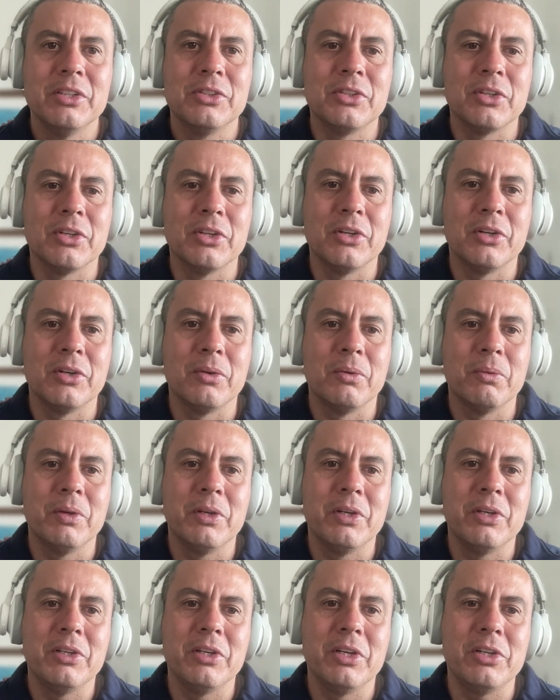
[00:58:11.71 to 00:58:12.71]
So
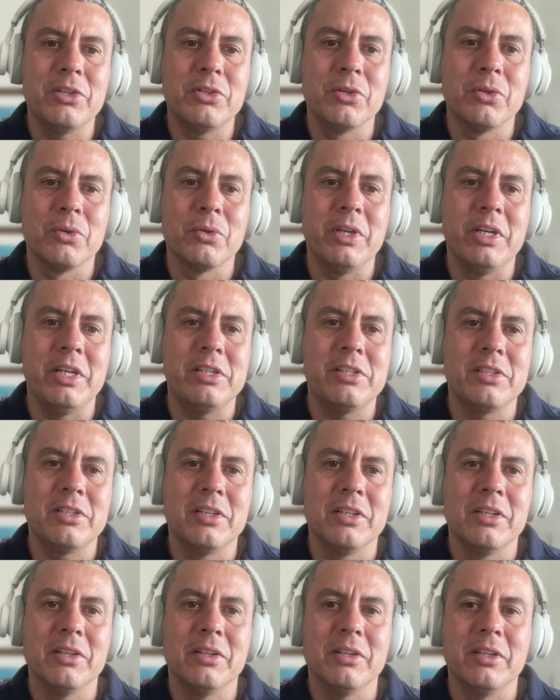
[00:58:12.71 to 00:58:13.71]
we need to eat
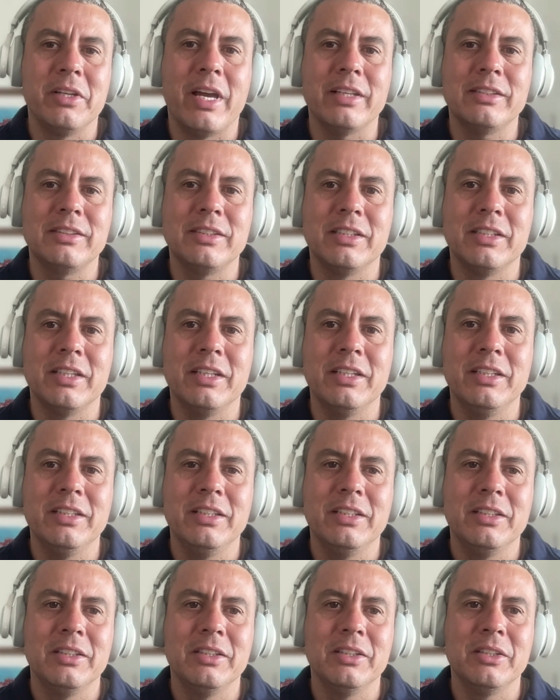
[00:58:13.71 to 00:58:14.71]
yesterday,